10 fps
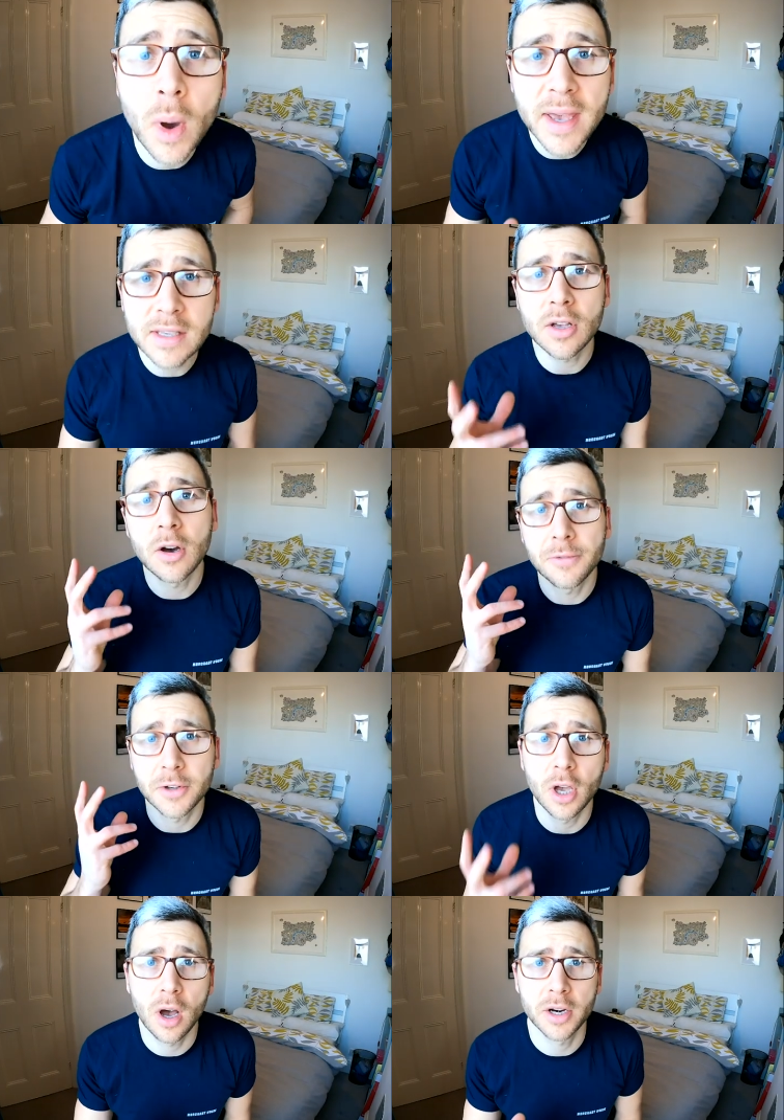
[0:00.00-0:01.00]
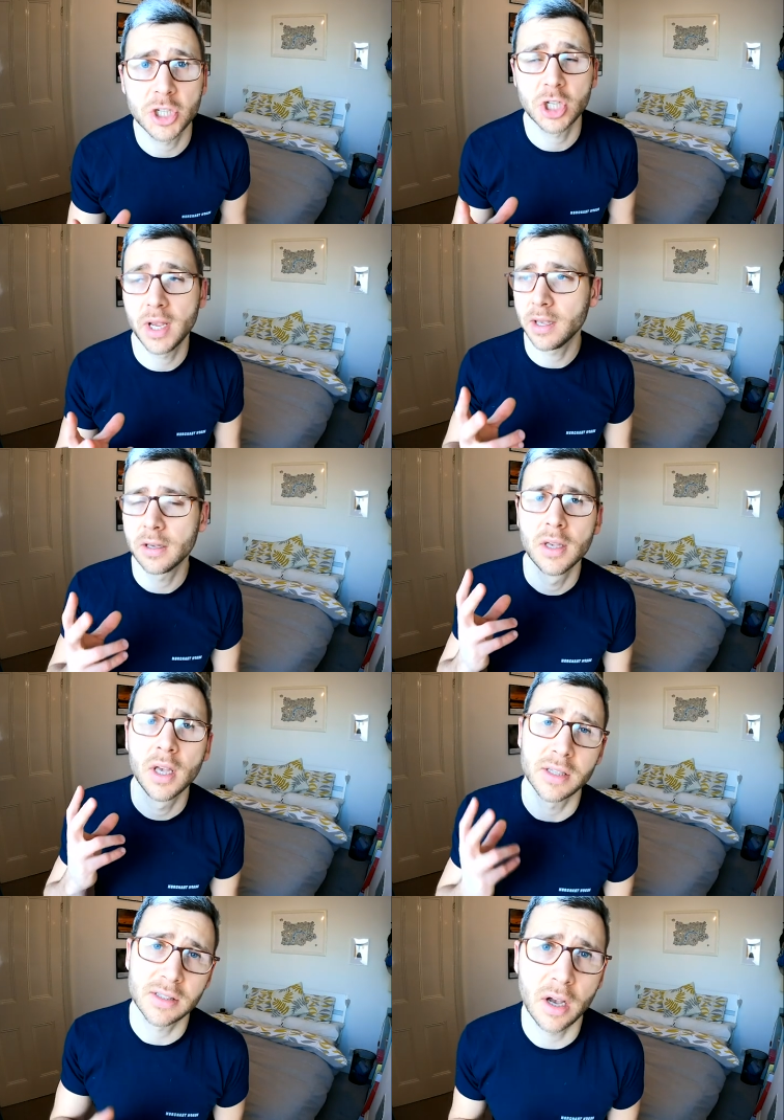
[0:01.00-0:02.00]
ways of garnishing
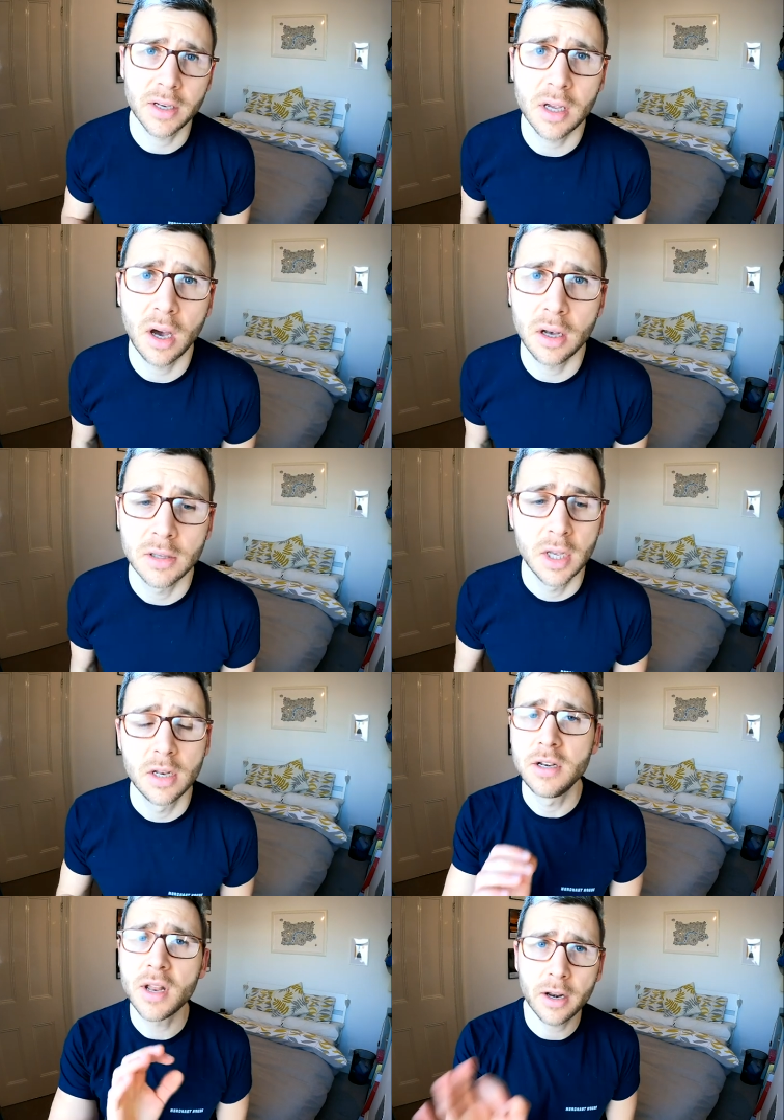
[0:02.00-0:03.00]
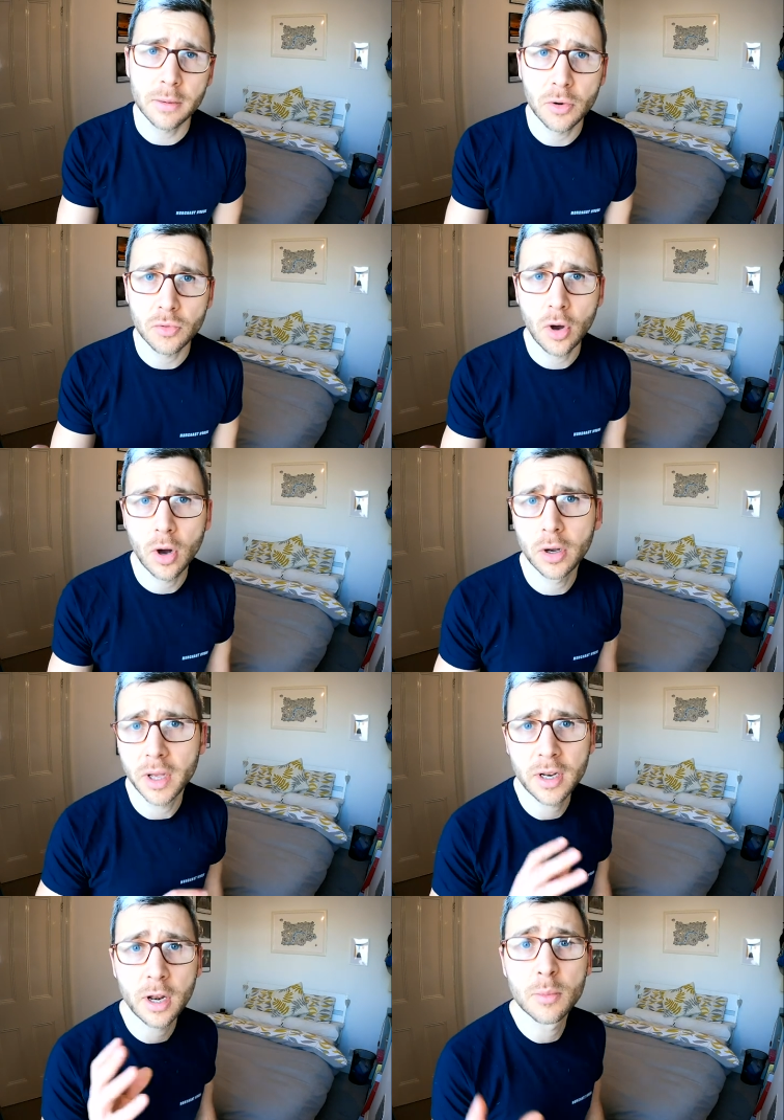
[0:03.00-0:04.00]
a sidecar. None of them are wrong,
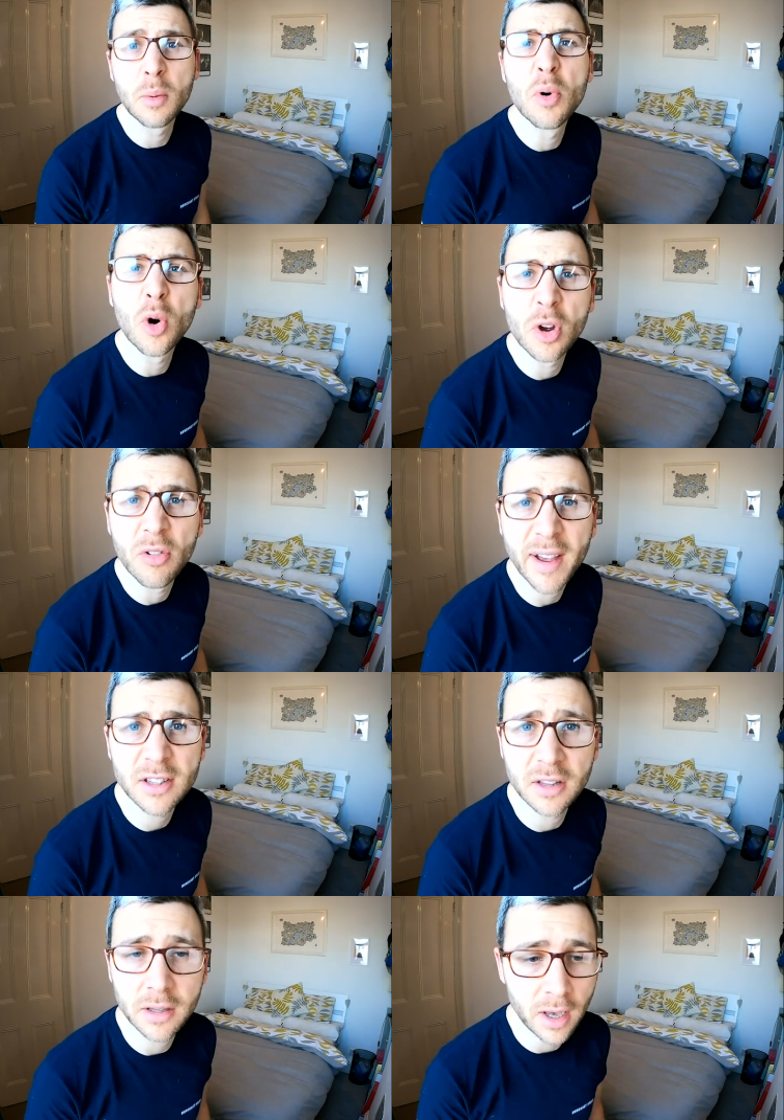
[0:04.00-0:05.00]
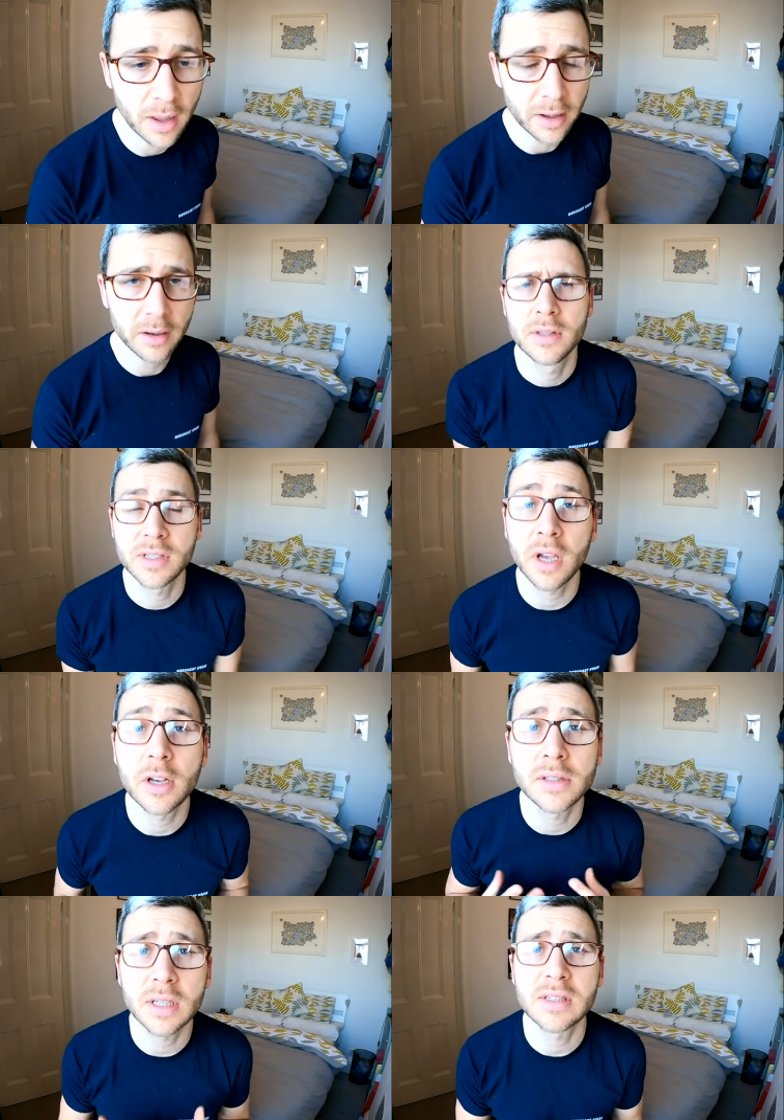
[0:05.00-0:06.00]
none of them are more correct than the other. The
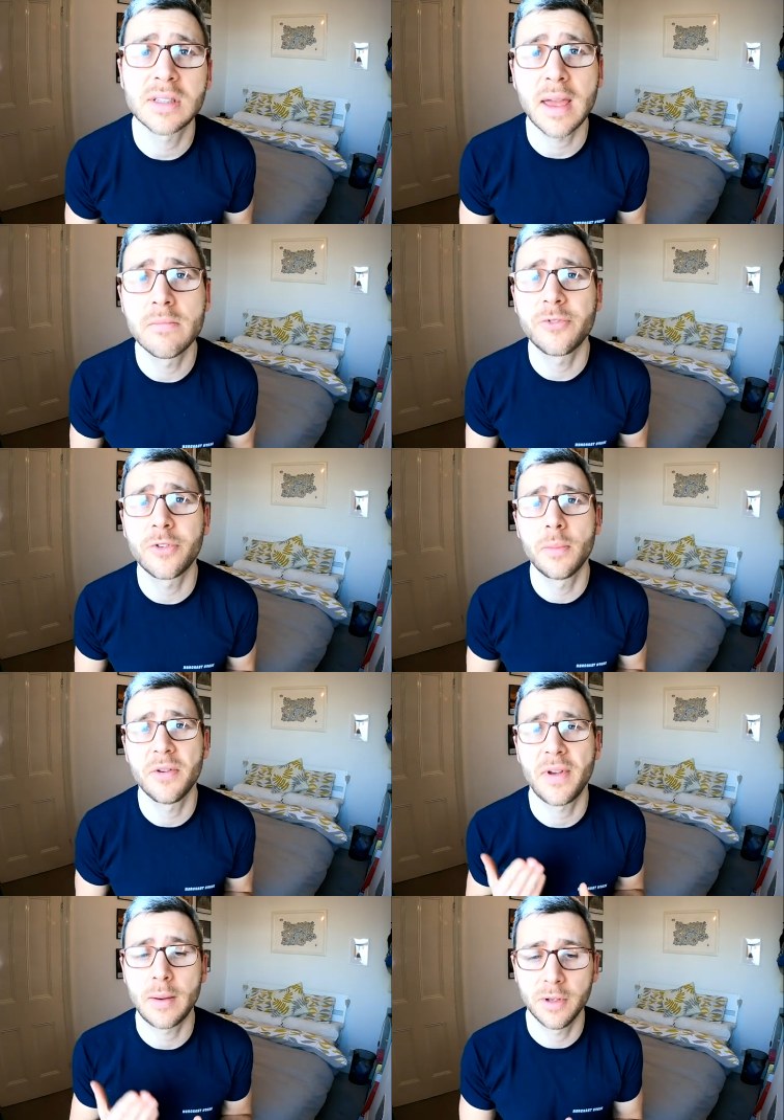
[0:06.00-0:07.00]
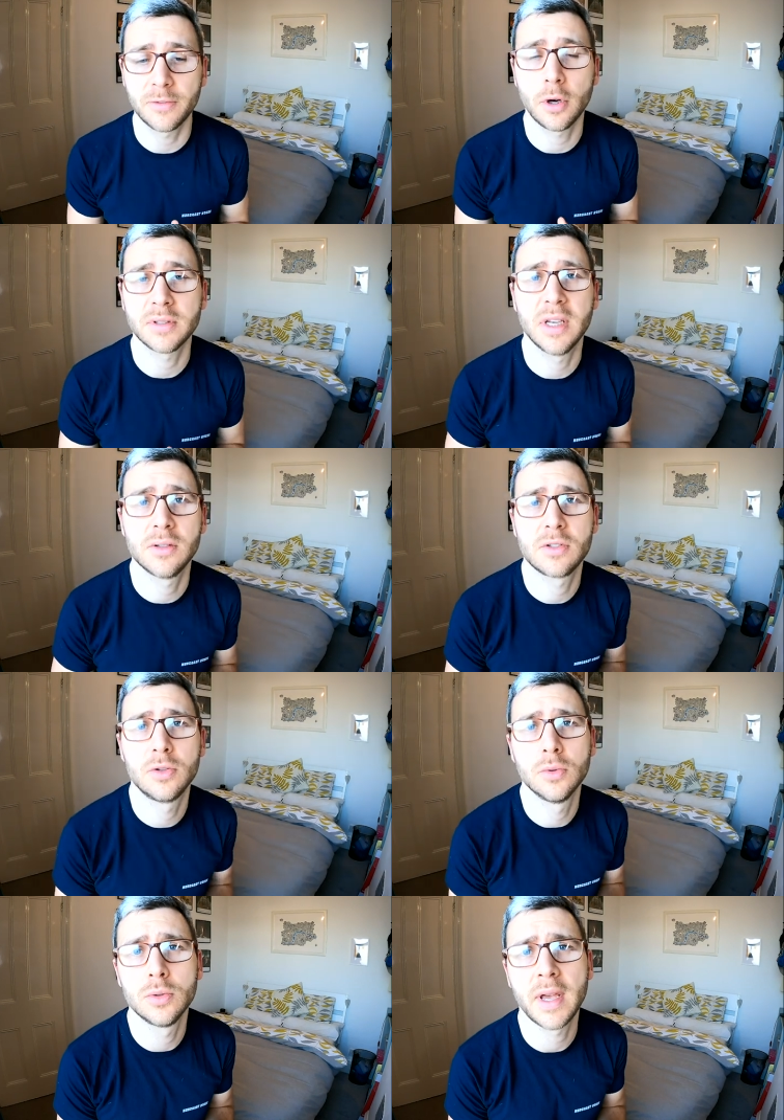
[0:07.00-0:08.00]
sidecar does stem from a family of cocktails
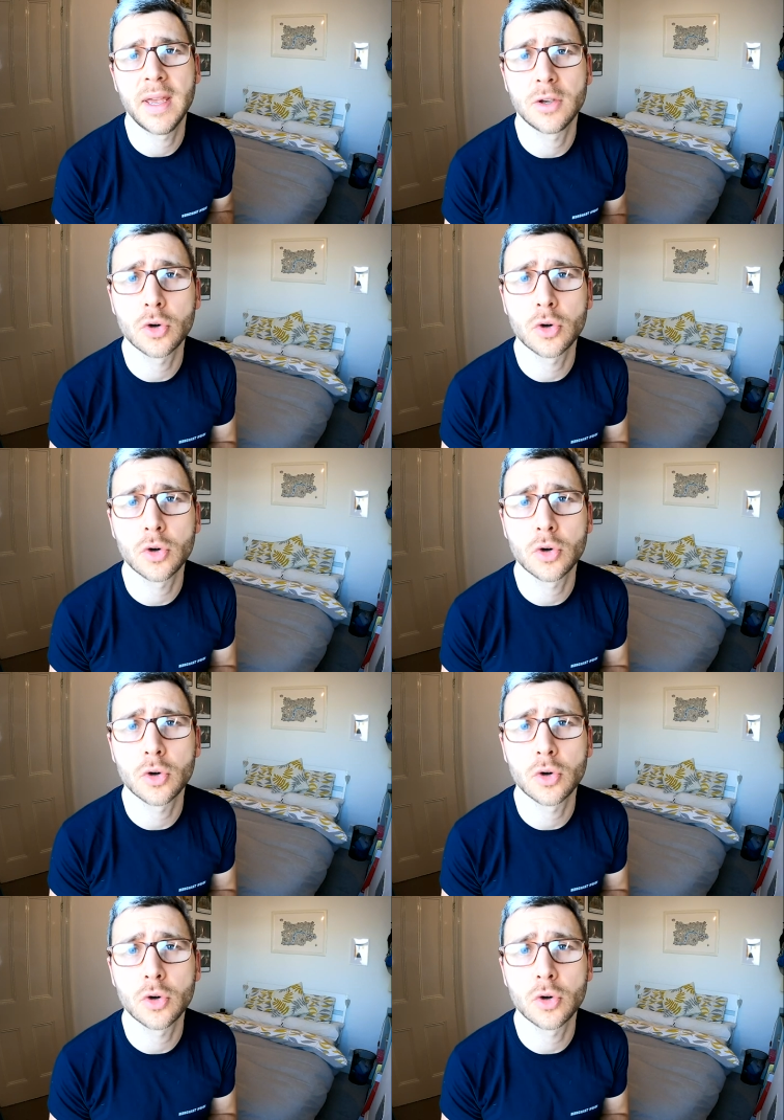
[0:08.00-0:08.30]
called a